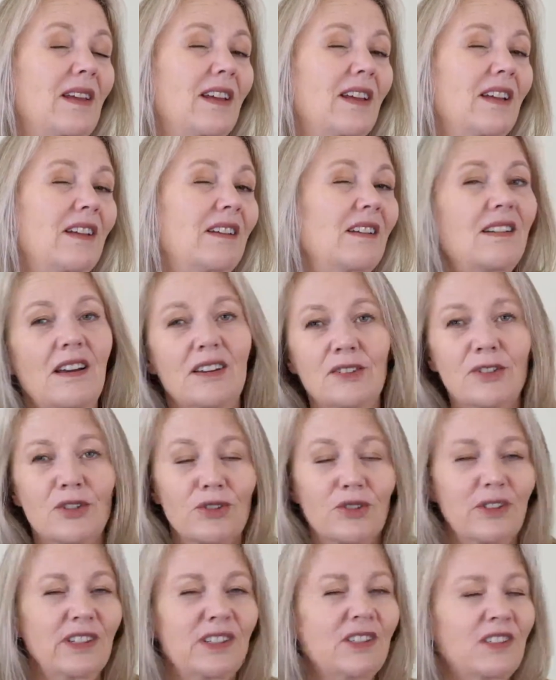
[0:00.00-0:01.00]

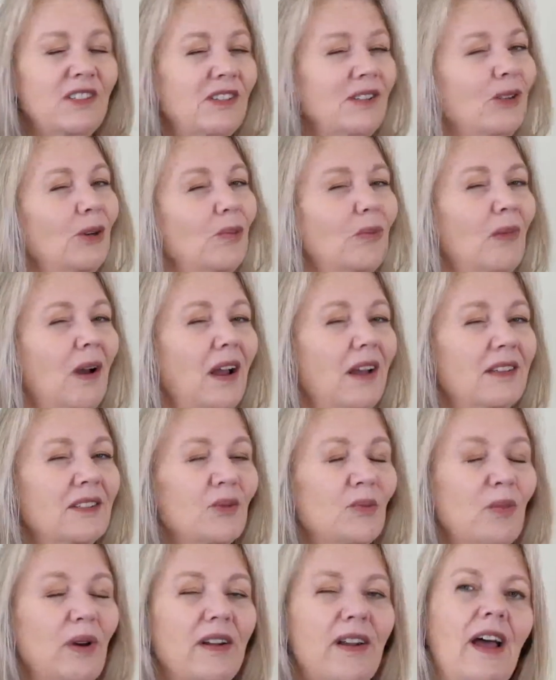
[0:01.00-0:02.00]
industrious in their minds
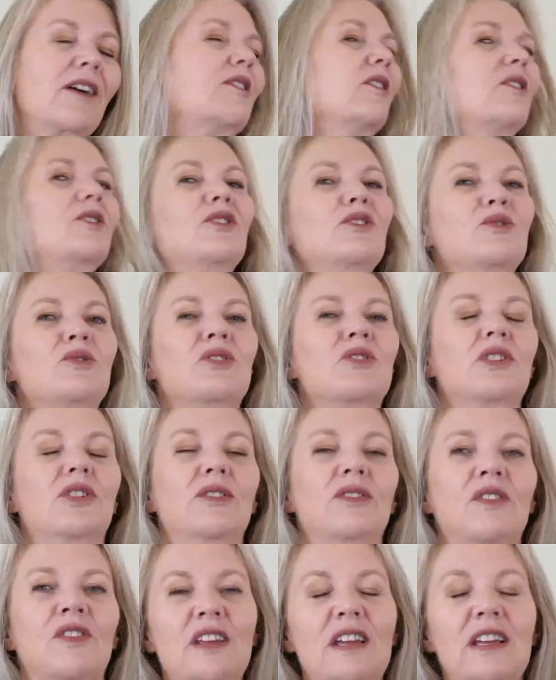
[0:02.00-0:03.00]
about how to do
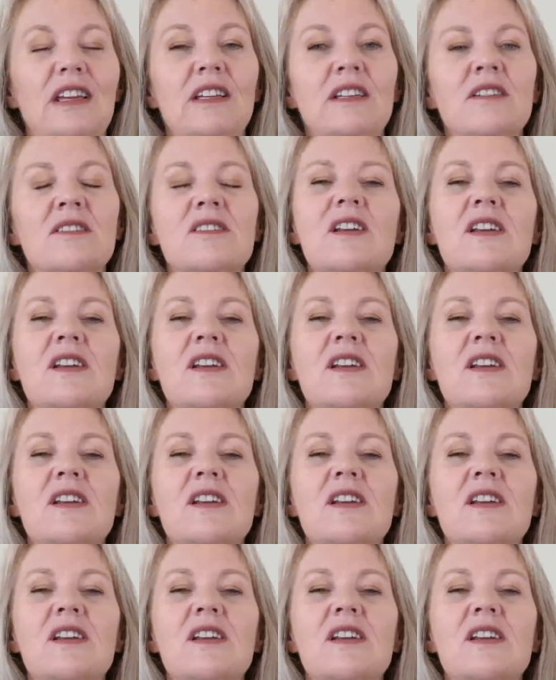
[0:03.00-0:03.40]
certain things.